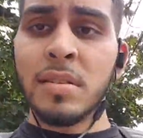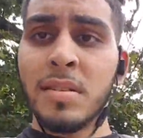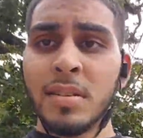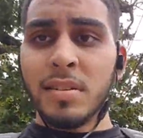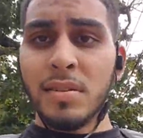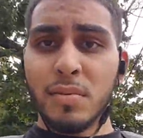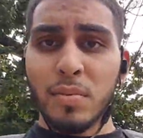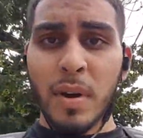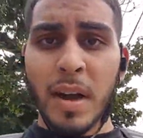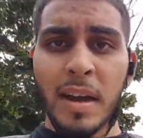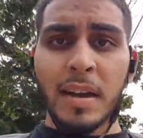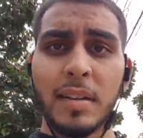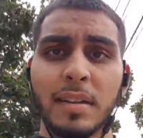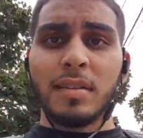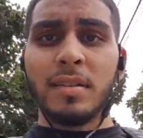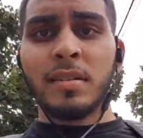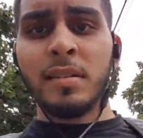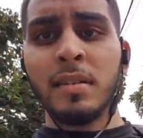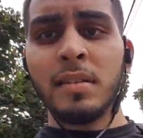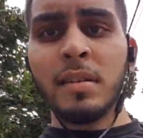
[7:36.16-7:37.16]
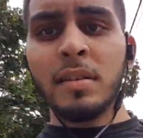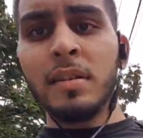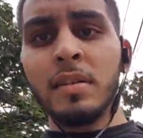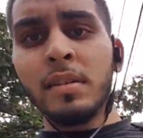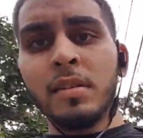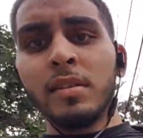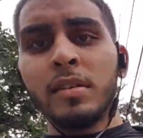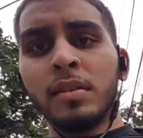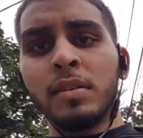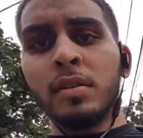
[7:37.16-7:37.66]
Shit's whack.
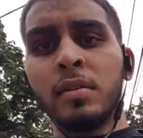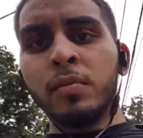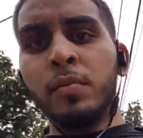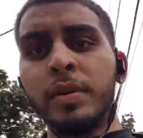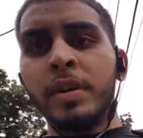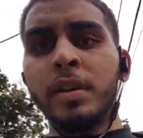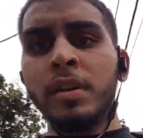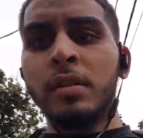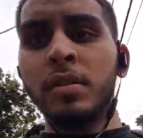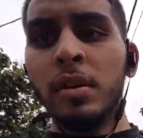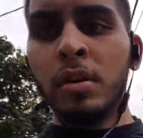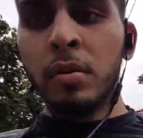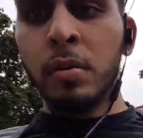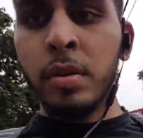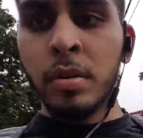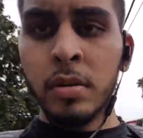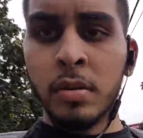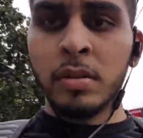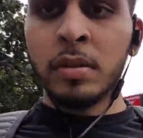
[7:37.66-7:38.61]
We good though.